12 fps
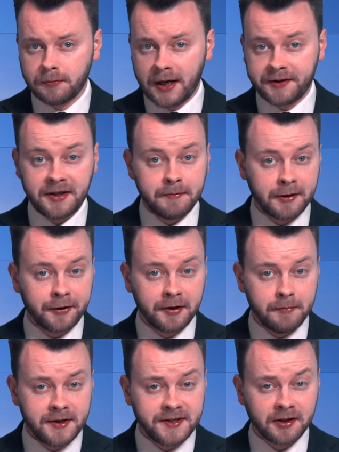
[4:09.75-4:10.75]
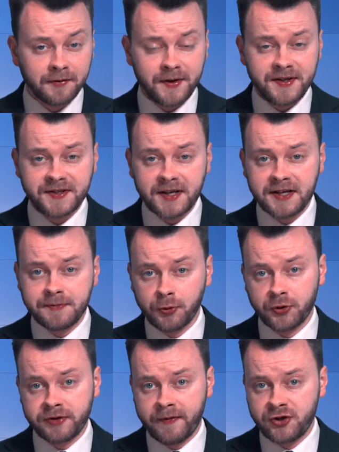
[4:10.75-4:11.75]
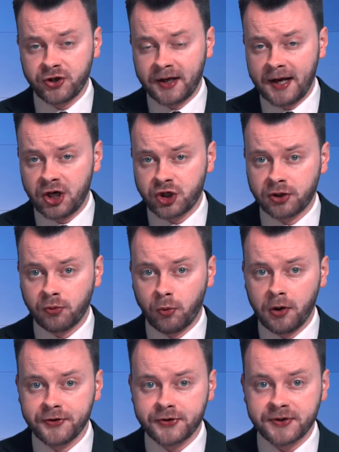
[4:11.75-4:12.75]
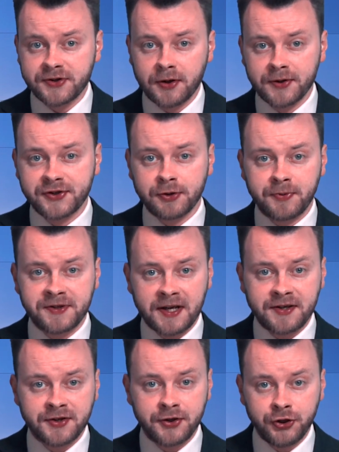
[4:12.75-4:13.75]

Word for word: At the monthly meeting of the State Board of Education, Walters also presented